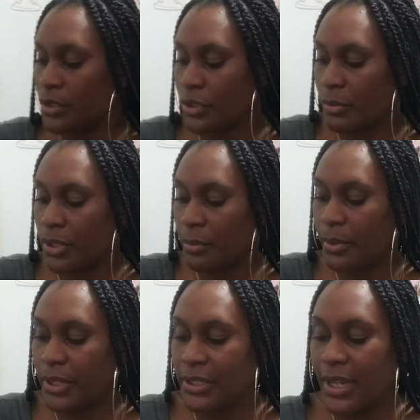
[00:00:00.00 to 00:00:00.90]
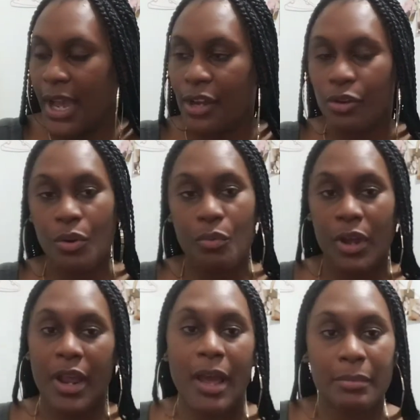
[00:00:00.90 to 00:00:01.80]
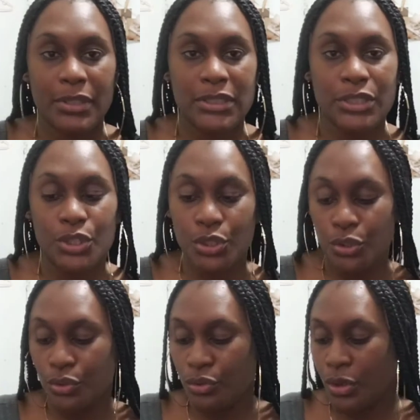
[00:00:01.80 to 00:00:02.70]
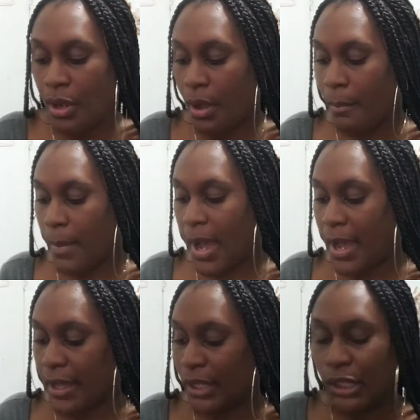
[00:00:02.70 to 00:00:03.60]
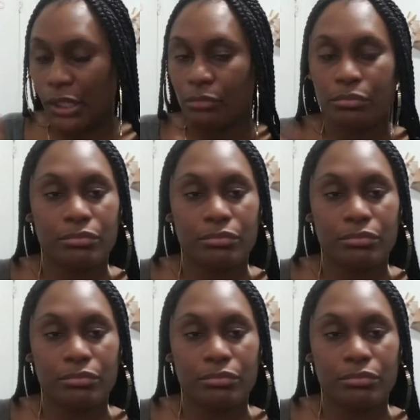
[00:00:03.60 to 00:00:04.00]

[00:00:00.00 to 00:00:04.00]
So I'm gonna put it there. I don't know what happened to my